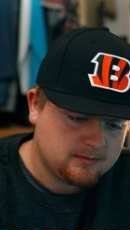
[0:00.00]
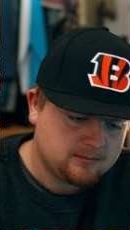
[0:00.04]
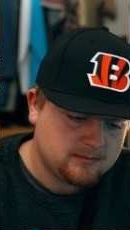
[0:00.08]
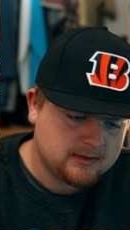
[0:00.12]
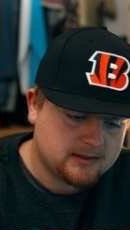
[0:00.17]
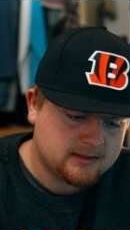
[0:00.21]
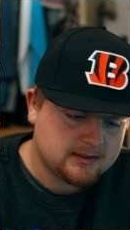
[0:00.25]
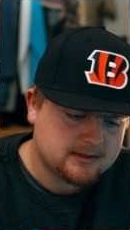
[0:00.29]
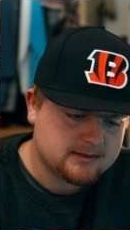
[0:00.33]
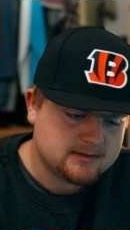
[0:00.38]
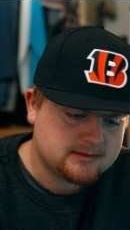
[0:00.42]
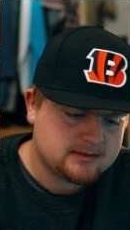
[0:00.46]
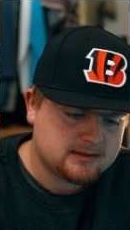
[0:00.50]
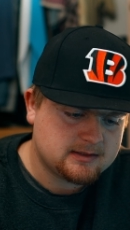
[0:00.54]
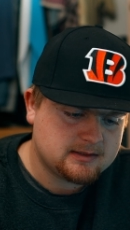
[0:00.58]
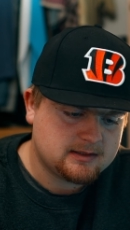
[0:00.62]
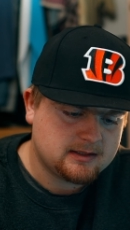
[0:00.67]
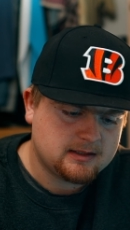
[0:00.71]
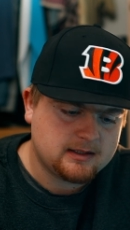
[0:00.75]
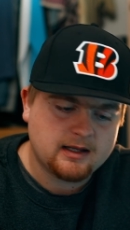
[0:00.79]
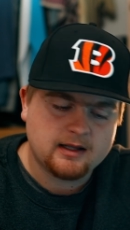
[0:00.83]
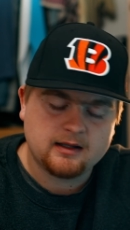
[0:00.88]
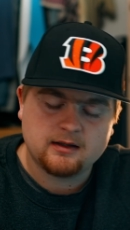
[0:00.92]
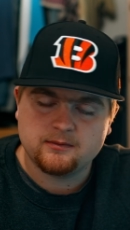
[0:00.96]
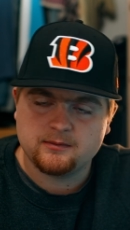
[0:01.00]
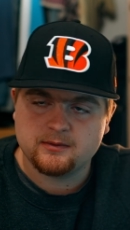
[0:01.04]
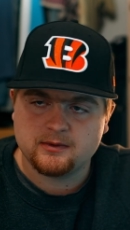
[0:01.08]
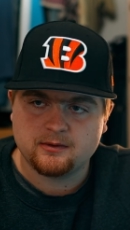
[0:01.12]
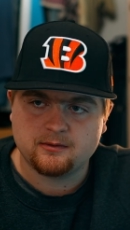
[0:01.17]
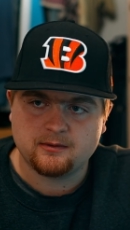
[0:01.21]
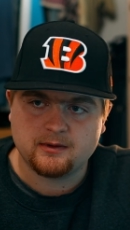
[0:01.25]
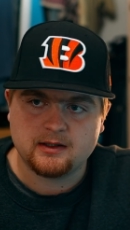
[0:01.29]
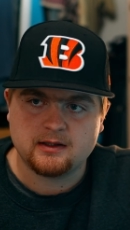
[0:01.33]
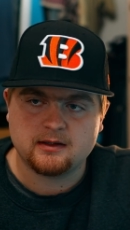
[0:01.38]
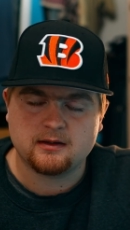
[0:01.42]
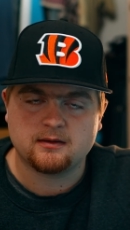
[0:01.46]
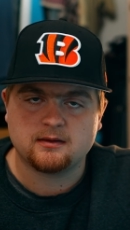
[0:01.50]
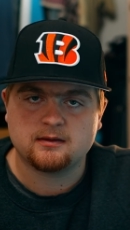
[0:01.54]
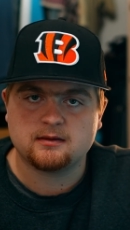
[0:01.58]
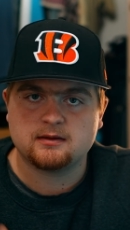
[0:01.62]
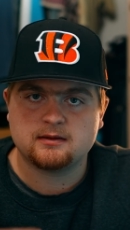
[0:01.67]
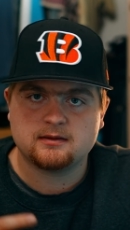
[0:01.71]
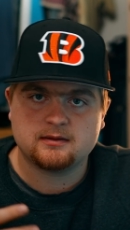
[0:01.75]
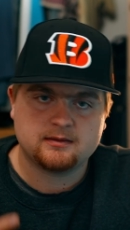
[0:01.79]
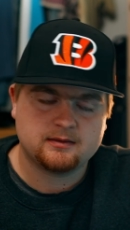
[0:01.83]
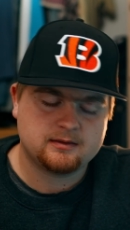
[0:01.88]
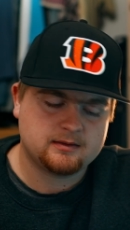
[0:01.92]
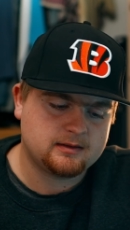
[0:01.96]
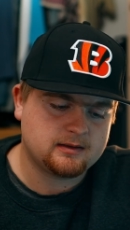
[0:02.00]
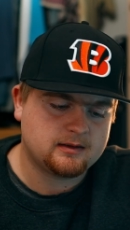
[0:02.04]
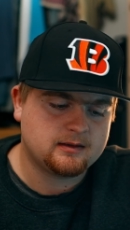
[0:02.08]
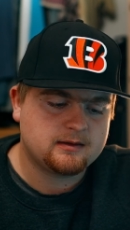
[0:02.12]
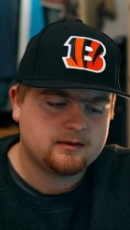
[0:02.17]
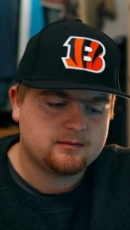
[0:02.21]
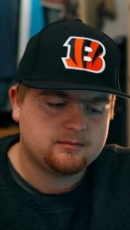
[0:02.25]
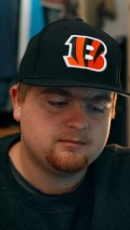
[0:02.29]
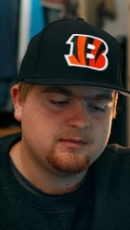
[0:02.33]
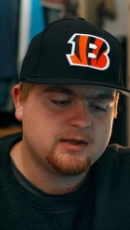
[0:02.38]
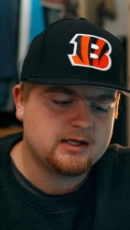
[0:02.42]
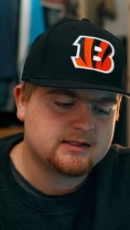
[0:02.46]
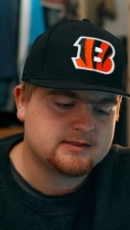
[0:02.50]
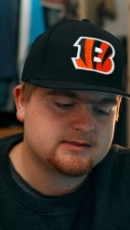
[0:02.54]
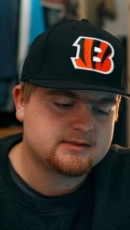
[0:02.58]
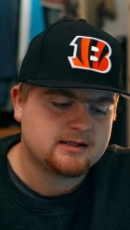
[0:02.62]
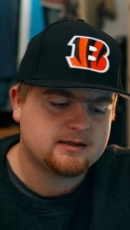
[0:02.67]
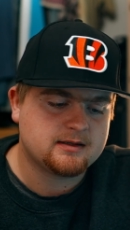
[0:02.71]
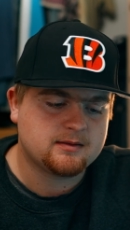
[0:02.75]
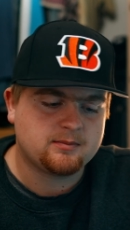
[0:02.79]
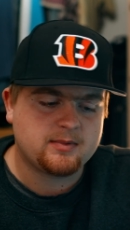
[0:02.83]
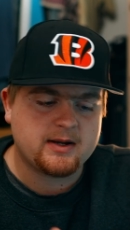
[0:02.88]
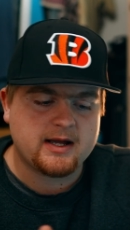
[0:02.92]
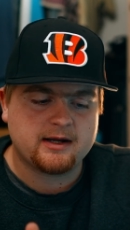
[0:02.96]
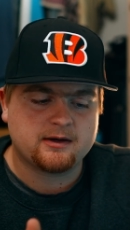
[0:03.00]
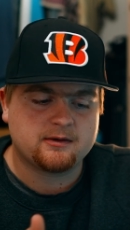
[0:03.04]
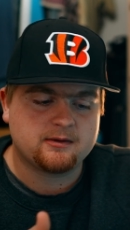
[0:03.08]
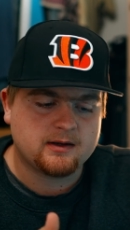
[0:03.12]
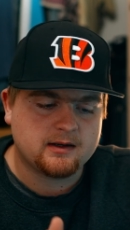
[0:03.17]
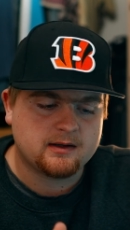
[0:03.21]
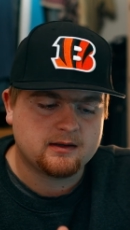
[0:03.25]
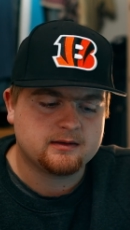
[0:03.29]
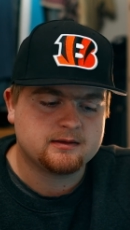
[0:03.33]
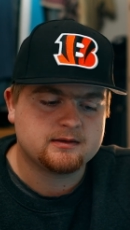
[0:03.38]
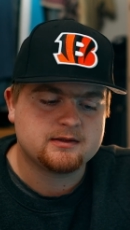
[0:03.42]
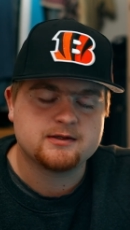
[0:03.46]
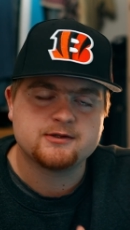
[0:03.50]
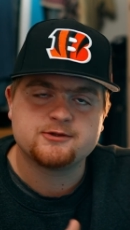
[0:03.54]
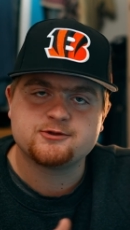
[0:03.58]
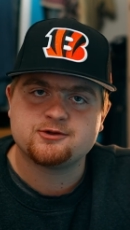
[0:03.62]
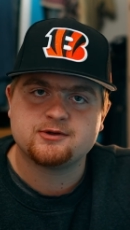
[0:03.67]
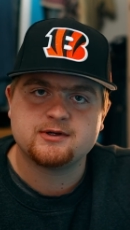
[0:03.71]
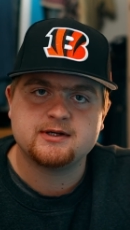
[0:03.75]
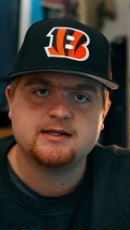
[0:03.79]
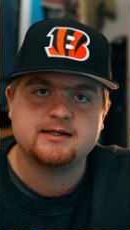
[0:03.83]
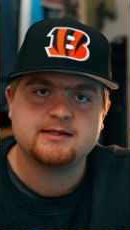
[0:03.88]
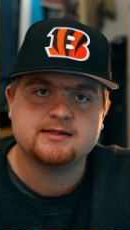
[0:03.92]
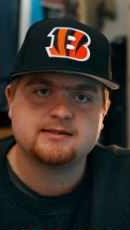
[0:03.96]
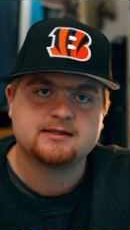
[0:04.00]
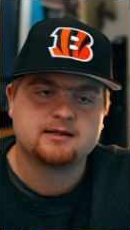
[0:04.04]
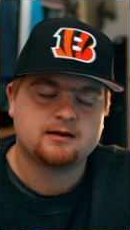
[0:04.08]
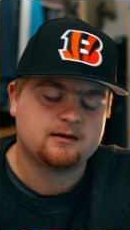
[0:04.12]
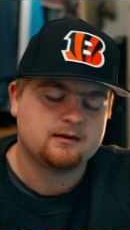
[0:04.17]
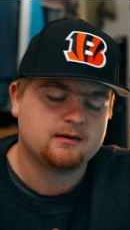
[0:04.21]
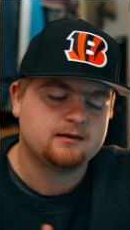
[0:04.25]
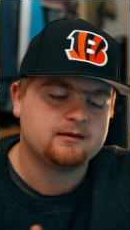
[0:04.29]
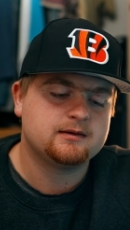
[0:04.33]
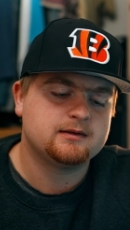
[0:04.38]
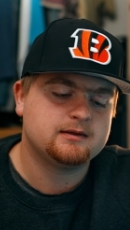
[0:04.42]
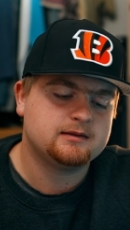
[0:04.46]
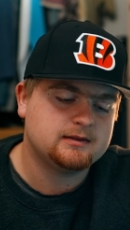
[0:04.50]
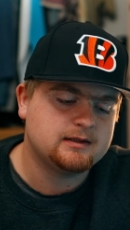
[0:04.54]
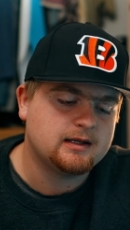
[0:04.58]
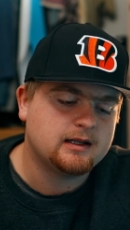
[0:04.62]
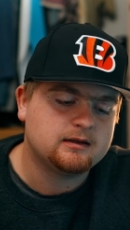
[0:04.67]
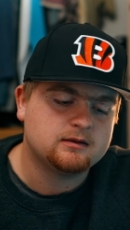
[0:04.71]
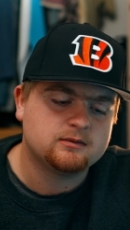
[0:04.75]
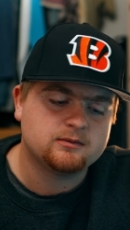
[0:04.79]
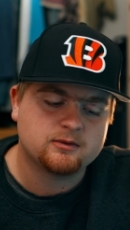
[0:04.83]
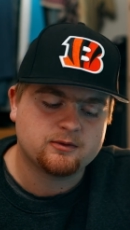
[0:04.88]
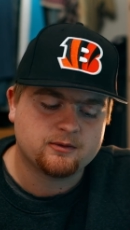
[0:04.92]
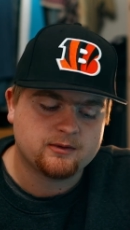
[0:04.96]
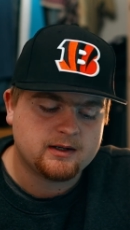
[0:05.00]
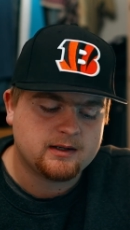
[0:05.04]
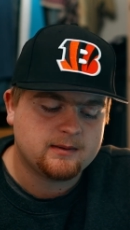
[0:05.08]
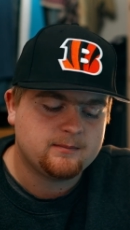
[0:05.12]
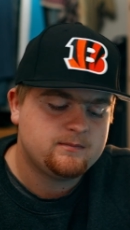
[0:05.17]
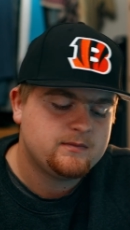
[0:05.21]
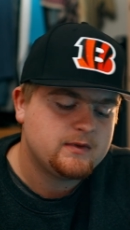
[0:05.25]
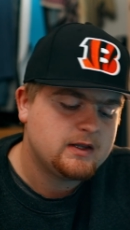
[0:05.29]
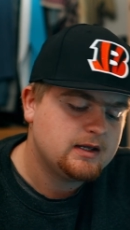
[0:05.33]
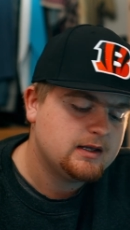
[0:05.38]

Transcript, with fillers: because the yellow and green they're they're mixed in the background. The trees are yellow and green.